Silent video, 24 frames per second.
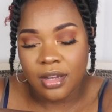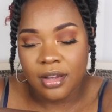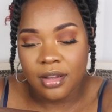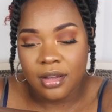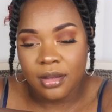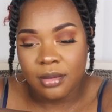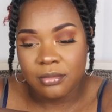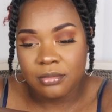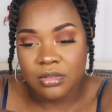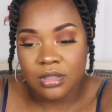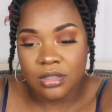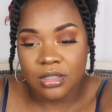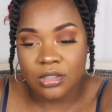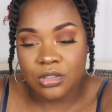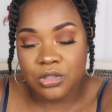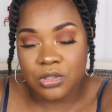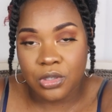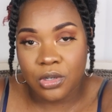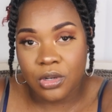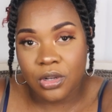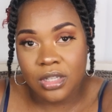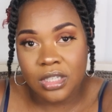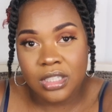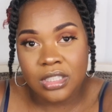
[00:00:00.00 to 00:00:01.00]
the
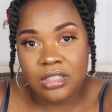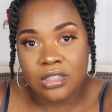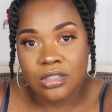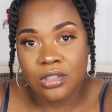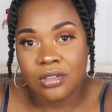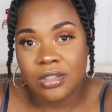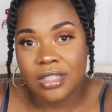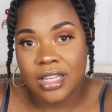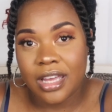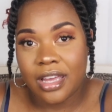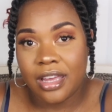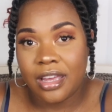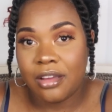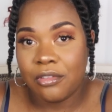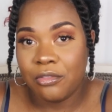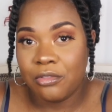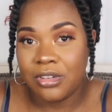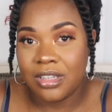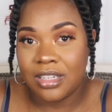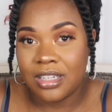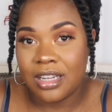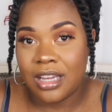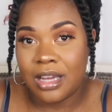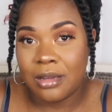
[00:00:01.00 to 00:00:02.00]
toilet so that
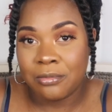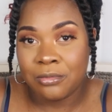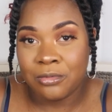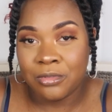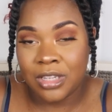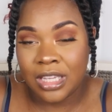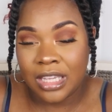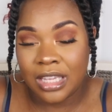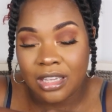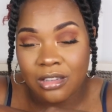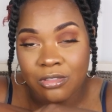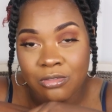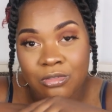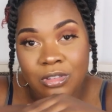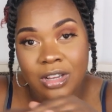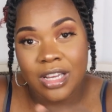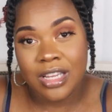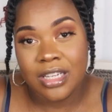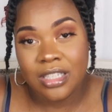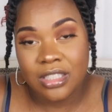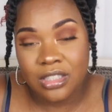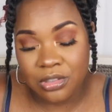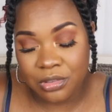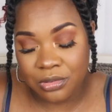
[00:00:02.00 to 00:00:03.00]
when I'm getting
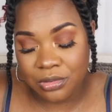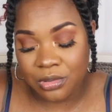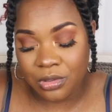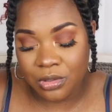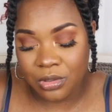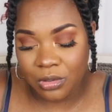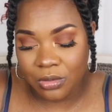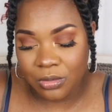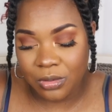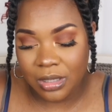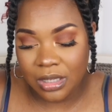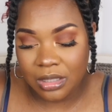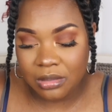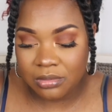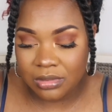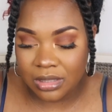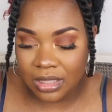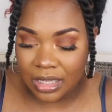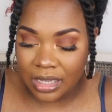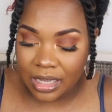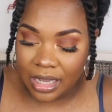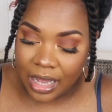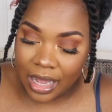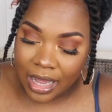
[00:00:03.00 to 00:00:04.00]
ready to throw up
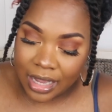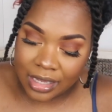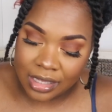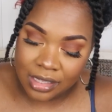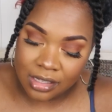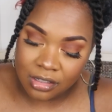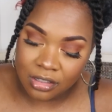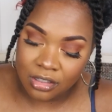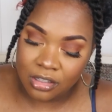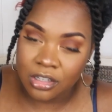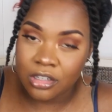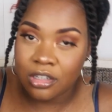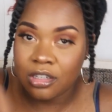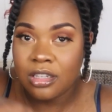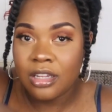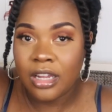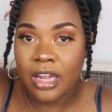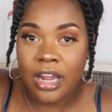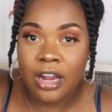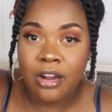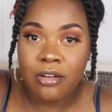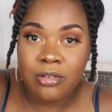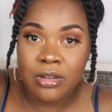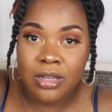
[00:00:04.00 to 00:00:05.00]
that I can
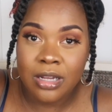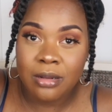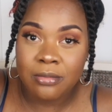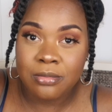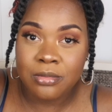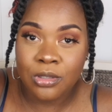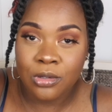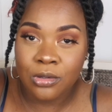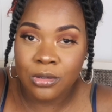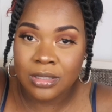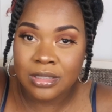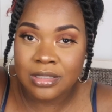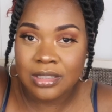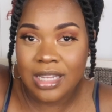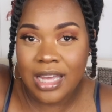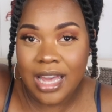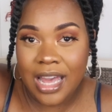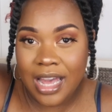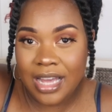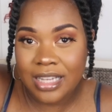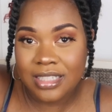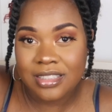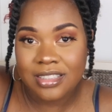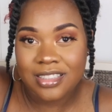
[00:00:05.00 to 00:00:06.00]
hurry up, throw a
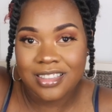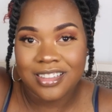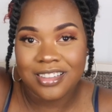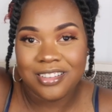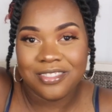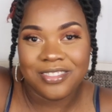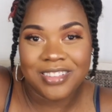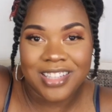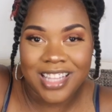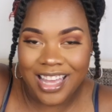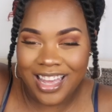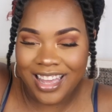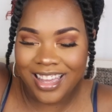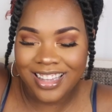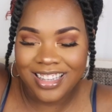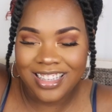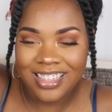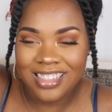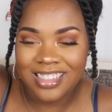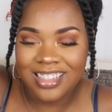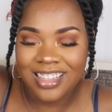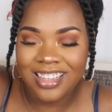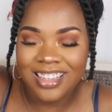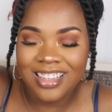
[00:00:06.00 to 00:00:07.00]
dash of that
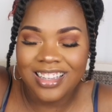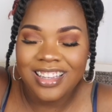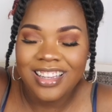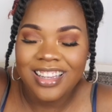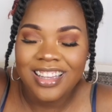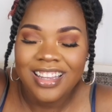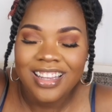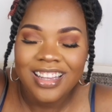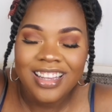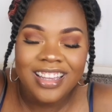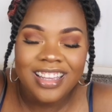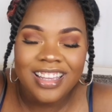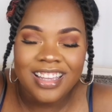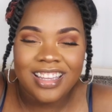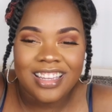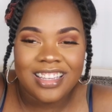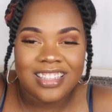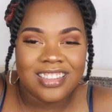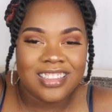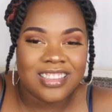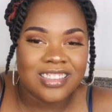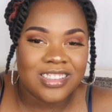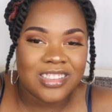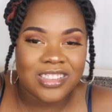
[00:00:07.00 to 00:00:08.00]

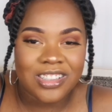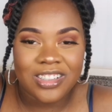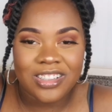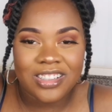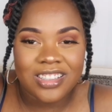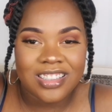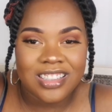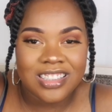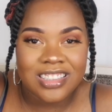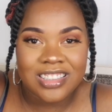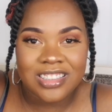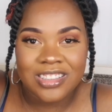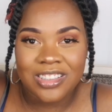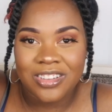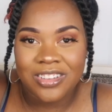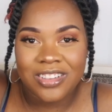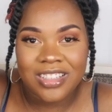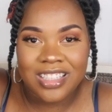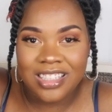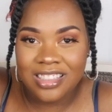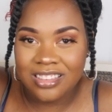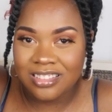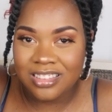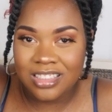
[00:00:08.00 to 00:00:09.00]
in the toilet so
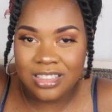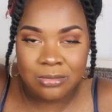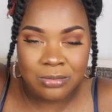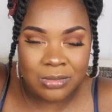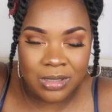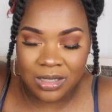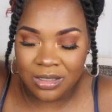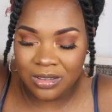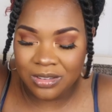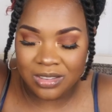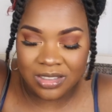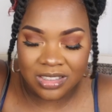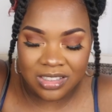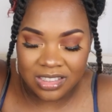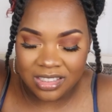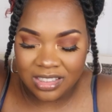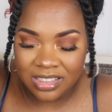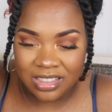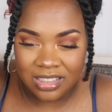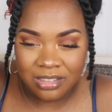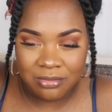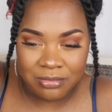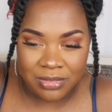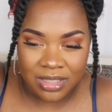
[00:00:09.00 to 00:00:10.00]
it can smell
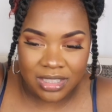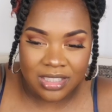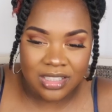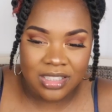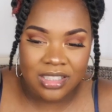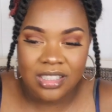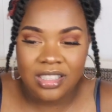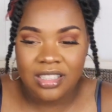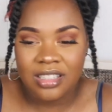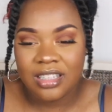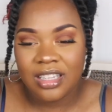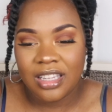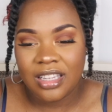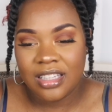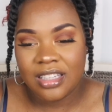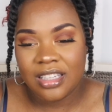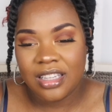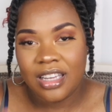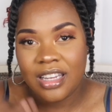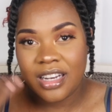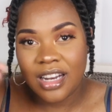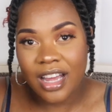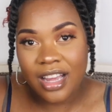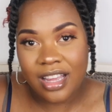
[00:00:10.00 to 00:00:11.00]
good and be clean,
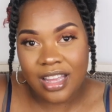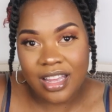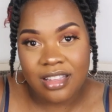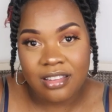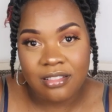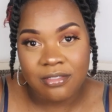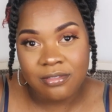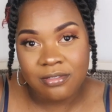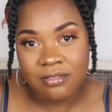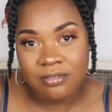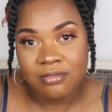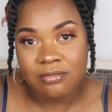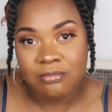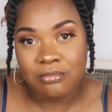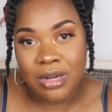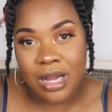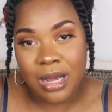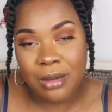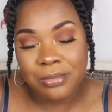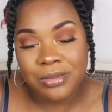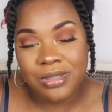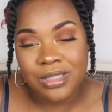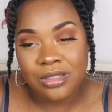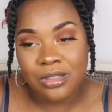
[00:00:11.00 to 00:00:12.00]
and then I can
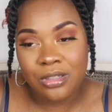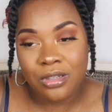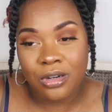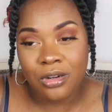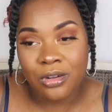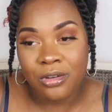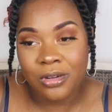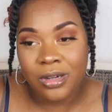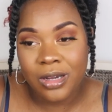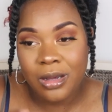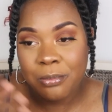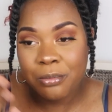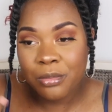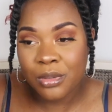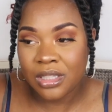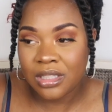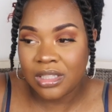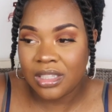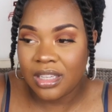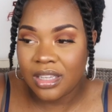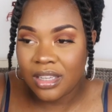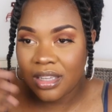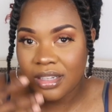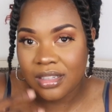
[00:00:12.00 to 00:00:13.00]
properly throw up
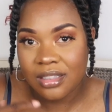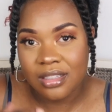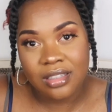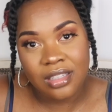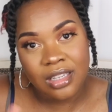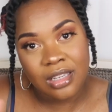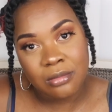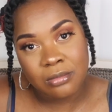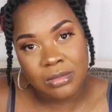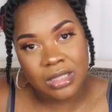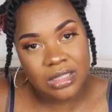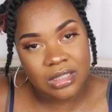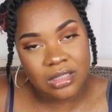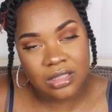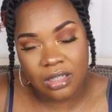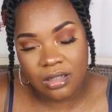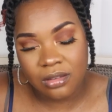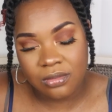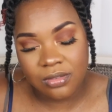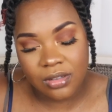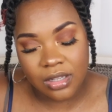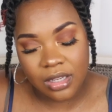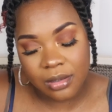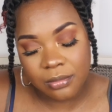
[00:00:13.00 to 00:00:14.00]
and then clean
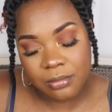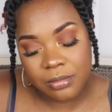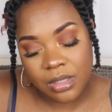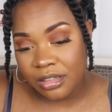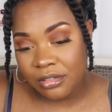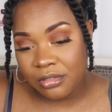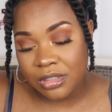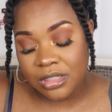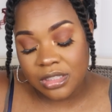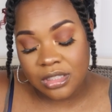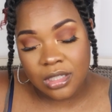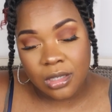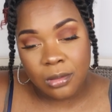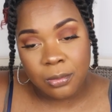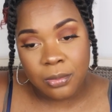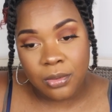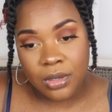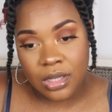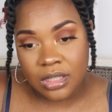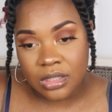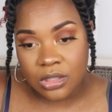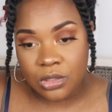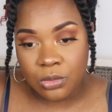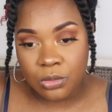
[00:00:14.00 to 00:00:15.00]
myself up. It was to the
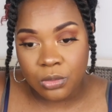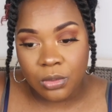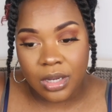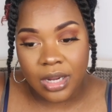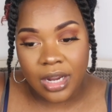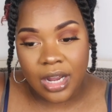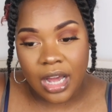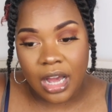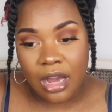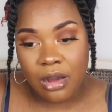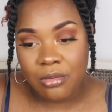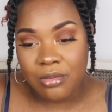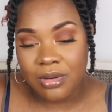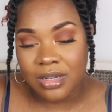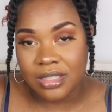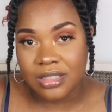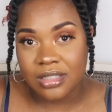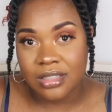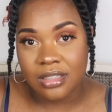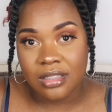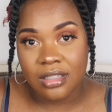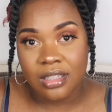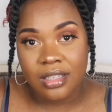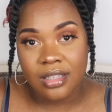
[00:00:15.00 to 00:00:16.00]
point to where I
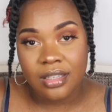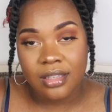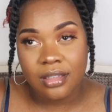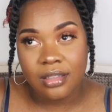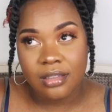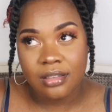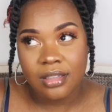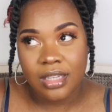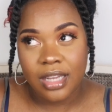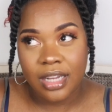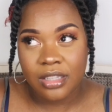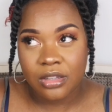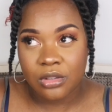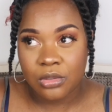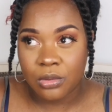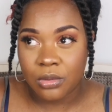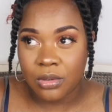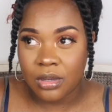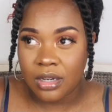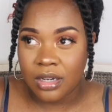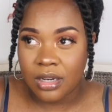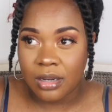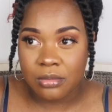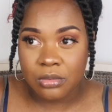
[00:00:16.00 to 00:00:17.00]
was like
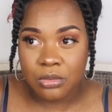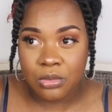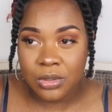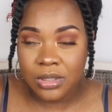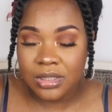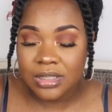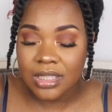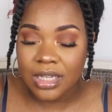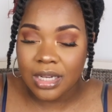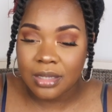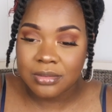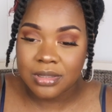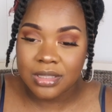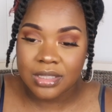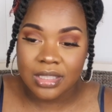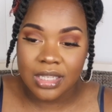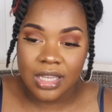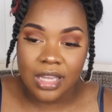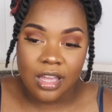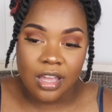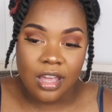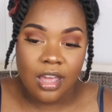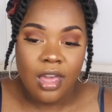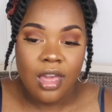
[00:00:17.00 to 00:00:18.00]
throwing up 3 times a
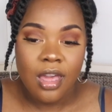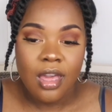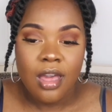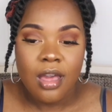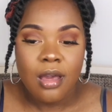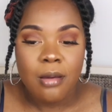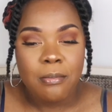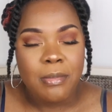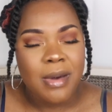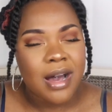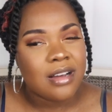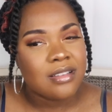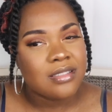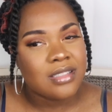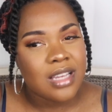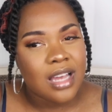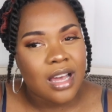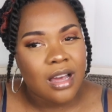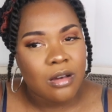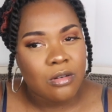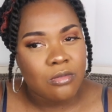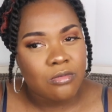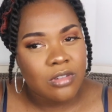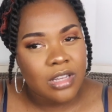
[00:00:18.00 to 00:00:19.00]
day. About
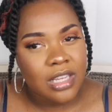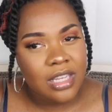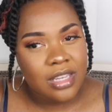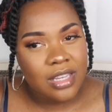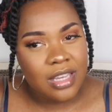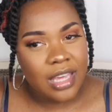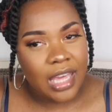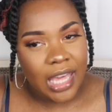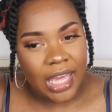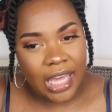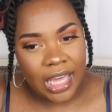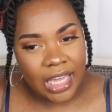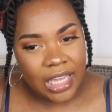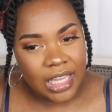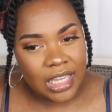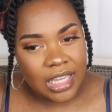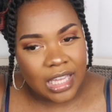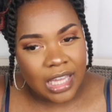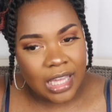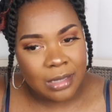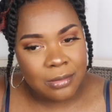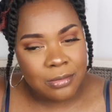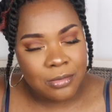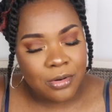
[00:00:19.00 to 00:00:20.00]
time week 8
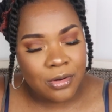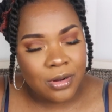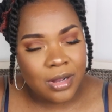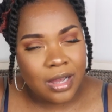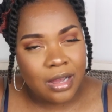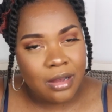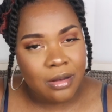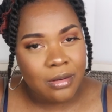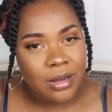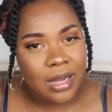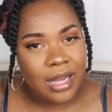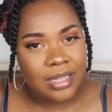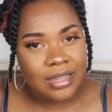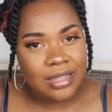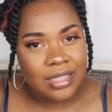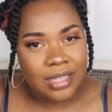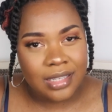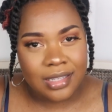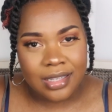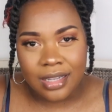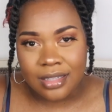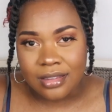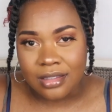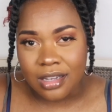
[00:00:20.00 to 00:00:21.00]
came around, I
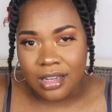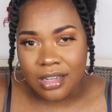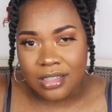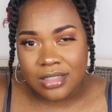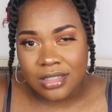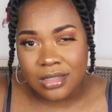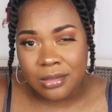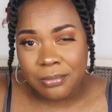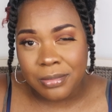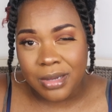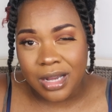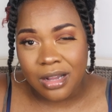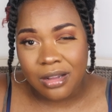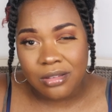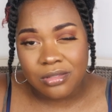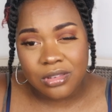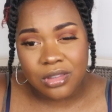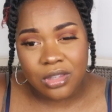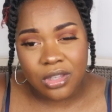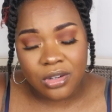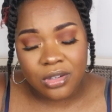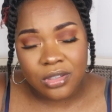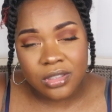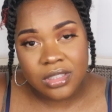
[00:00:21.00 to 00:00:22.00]
think I lost
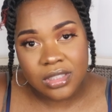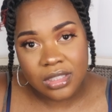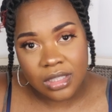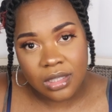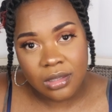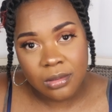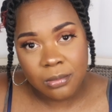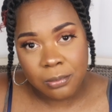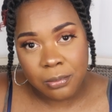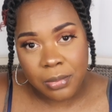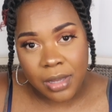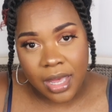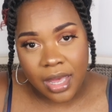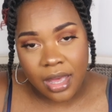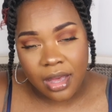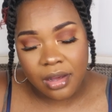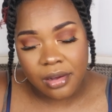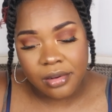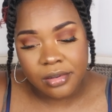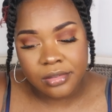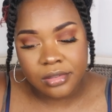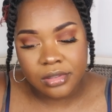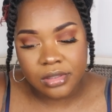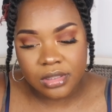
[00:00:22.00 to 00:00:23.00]
about 13
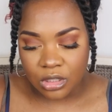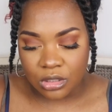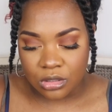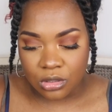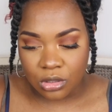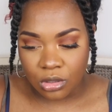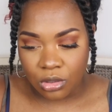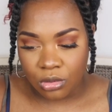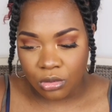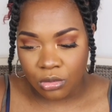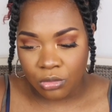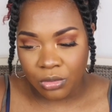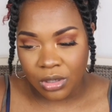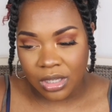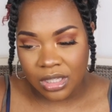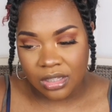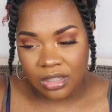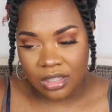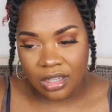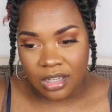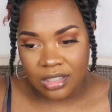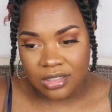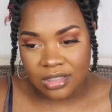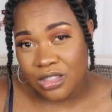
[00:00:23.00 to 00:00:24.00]
pounds. The total
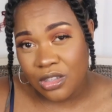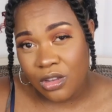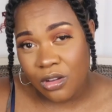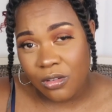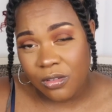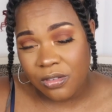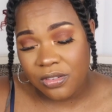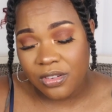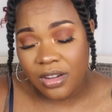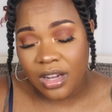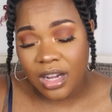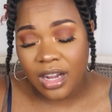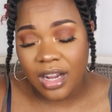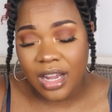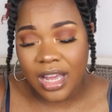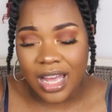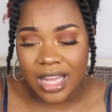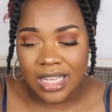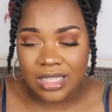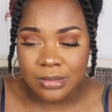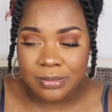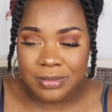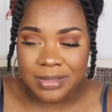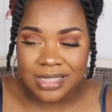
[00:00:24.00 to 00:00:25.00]
weight loss so far
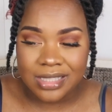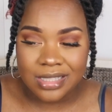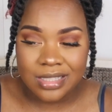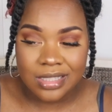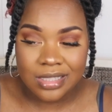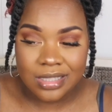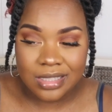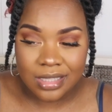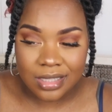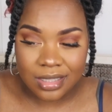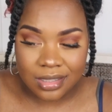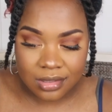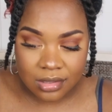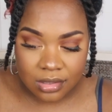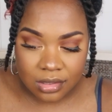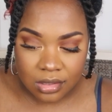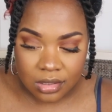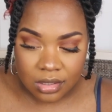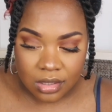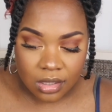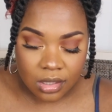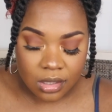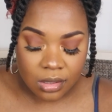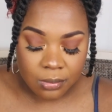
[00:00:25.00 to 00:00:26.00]
has been
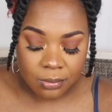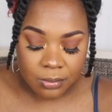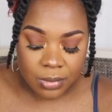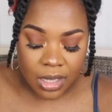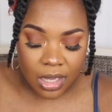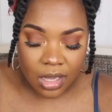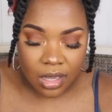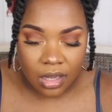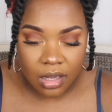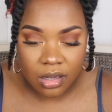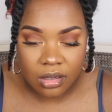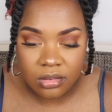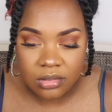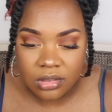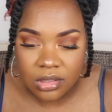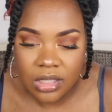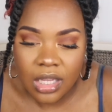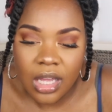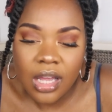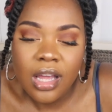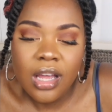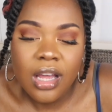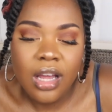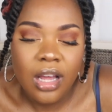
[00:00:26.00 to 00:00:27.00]
16 pounds.